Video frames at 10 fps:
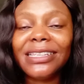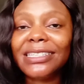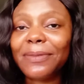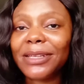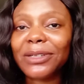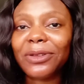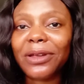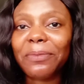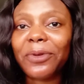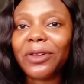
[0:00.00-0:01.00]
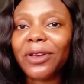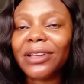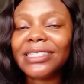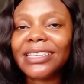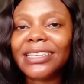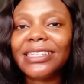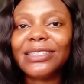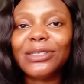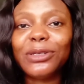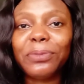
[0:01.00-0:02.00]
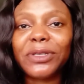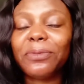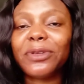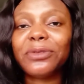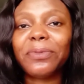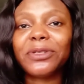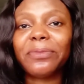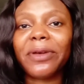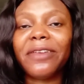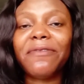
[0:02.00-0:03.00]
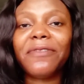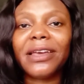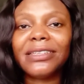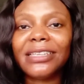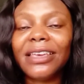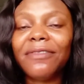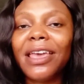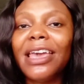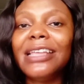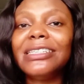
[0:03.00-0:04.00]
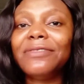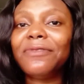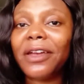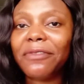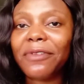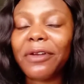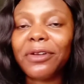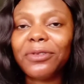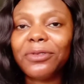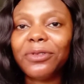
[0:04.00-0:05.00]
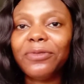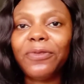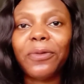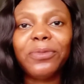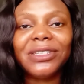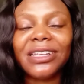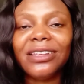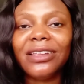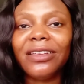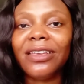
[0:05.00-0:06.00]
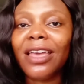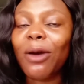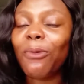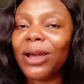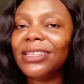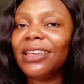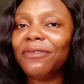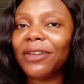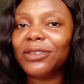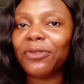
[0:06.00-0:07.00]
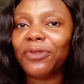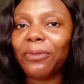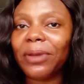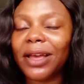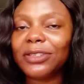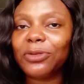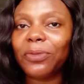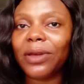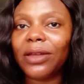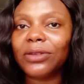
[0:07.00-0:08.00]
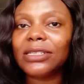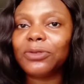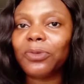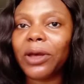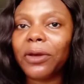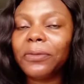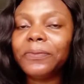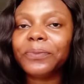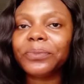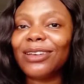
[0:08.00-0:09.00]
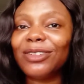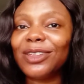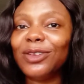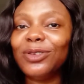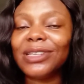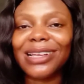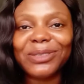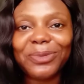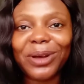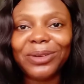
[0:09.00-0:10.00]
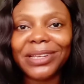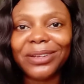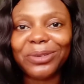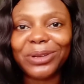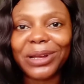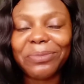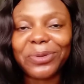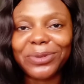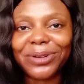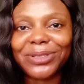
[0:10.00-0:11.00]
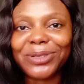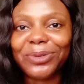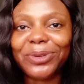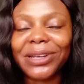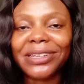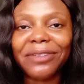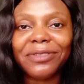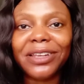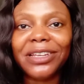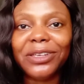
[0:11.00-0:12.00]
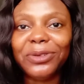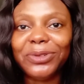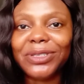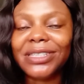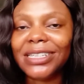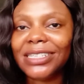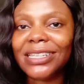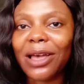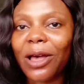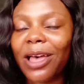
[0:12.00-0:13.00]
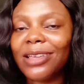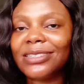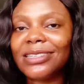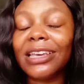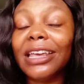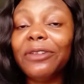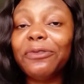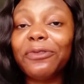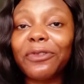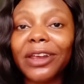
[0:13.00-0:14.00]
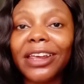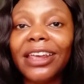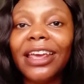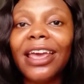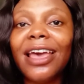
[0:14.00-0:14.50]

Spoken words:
this particular product. It is super effective. It is very good for boosting the whitening effect of your black soap as well. It's also used as well in other products, so you can definitely use this as skin-free